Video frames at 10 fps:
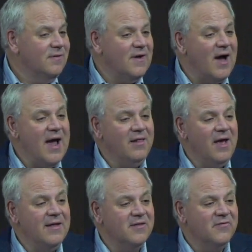to
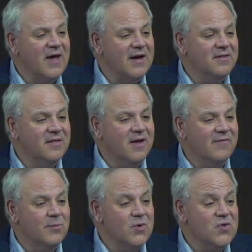highlight the fact that the
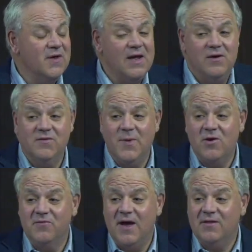government was shut down. As a
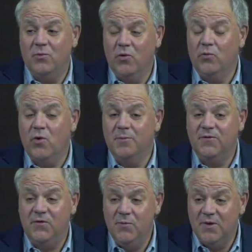matter of fact, the World War
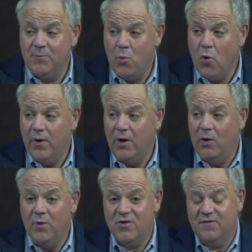II
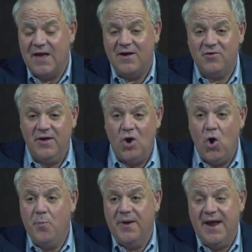Memorial, which is actually an
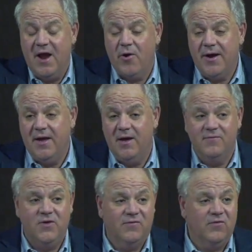open area,
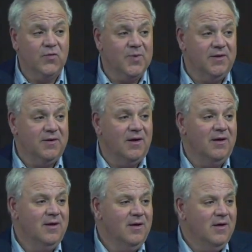if you've ever been to
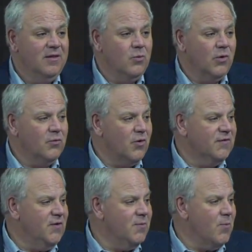the World War
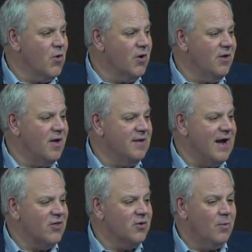II Memorial on the
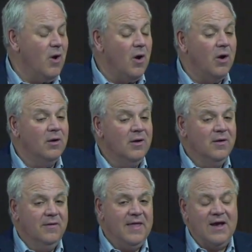National Mall,
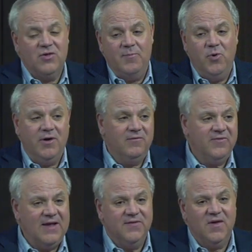they actually put
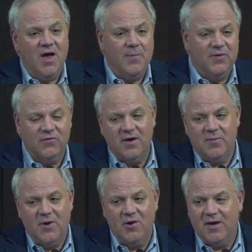fence up and tried to
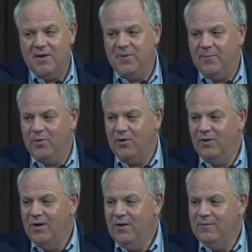barricade
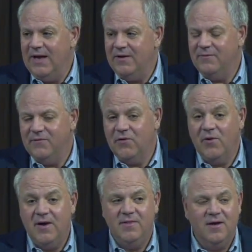people like
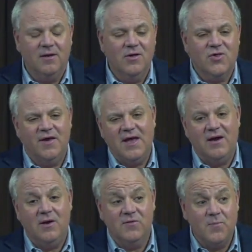during the shutdown.
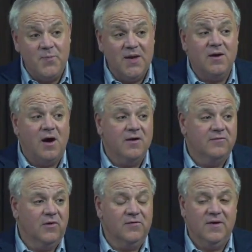And it was a big
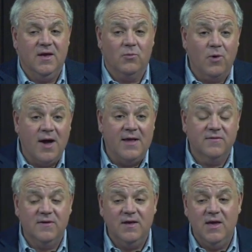controversy. And Ryan
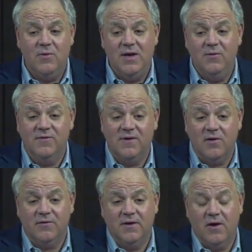Zinke, when he was
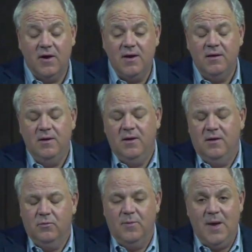secretary,
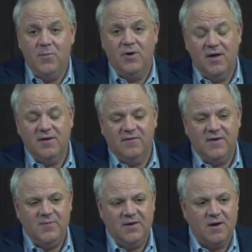remembered it because
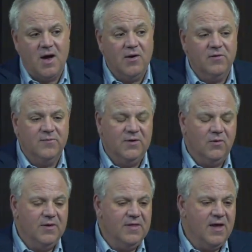he'd been congressman
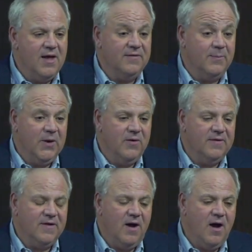during that period
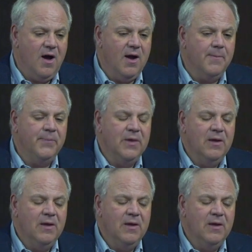of time.